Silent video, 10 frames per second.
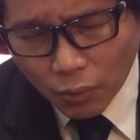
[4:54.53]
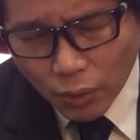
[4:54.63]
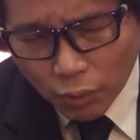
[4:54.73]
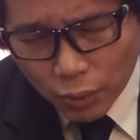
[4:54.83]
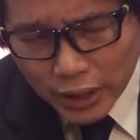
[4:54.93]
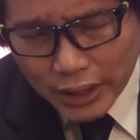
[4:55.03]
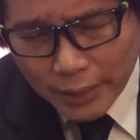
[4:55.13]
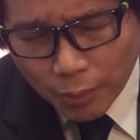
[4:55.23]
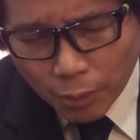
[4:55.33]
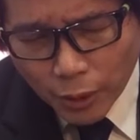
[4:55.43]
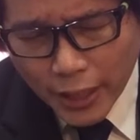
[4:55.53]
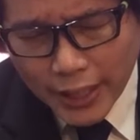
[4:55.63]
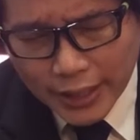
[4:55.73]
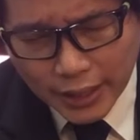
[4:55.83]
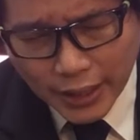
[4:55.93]
where we
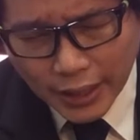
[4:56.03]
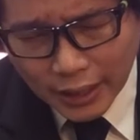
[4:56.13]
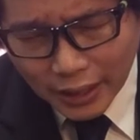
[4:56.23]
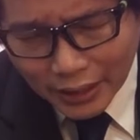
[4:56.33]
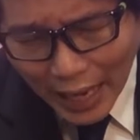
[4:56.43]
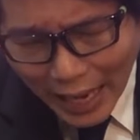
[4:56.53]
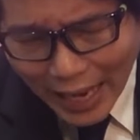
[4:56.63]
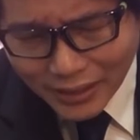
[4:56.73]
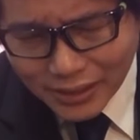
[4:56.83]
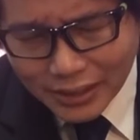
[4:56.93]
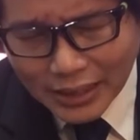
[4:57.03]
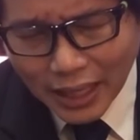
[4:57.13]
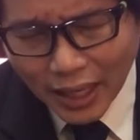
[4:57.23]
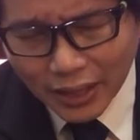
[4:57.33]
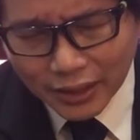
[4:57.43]
pray and ask
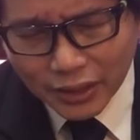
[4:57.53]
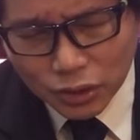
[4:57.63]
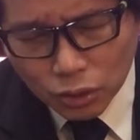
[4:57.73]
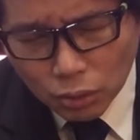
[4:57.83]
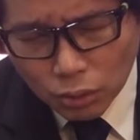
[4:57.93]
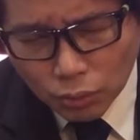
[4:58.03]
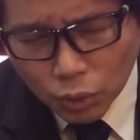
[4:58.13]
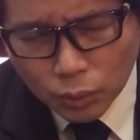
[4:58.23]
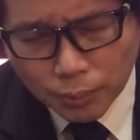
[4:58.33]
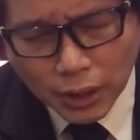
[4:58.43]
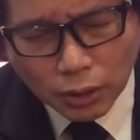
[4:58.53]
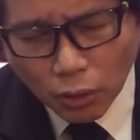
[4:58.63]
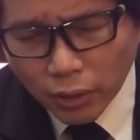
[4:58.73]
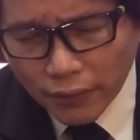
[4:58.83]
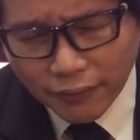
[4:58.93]
God that You would be
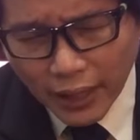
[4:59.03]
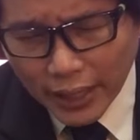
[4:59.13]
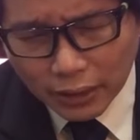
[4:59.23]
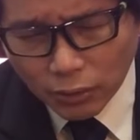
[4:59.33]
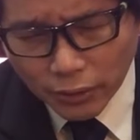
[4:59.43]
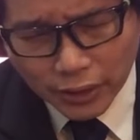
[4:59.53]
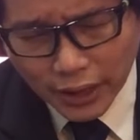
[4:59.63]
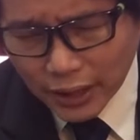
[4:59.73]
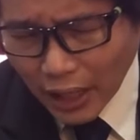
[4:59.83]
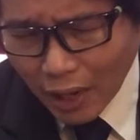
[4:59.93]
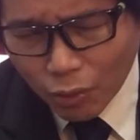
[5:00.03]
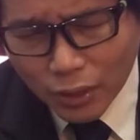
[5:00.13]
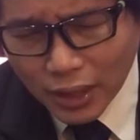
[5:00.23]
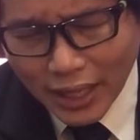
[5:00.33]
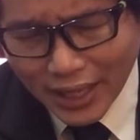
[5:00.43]
glorified, Lord, in
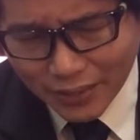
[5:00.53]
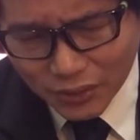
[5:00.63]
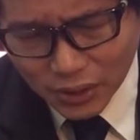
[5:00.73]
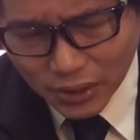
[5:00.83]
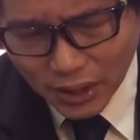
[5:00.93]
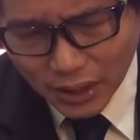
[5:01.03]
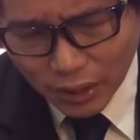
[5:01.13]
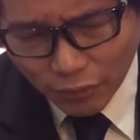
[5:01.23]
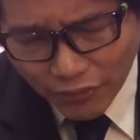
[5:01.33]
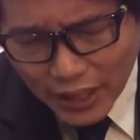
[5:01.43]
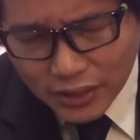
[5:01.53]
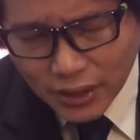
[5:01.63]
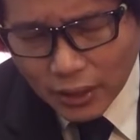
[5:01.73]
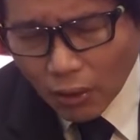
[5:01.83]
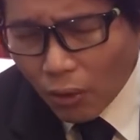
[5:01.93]
our lives.
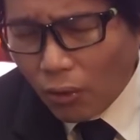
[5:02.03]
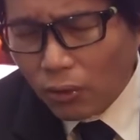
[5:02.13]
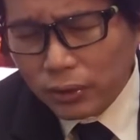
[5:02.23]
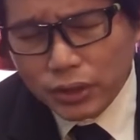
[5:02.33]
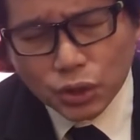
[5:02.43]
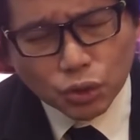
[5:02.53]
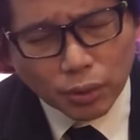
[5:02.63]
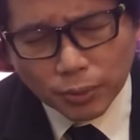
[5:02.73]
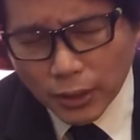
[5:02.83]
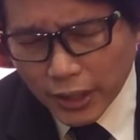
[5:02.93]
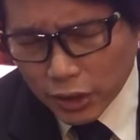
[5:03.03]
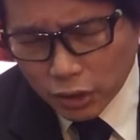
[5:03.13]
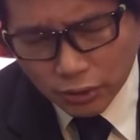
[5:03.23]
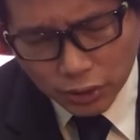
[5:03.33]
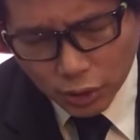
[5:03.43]
facing all these
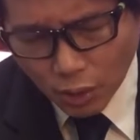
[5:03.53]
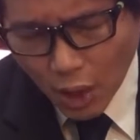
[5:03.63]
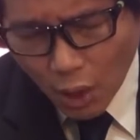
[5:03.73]
tribulations,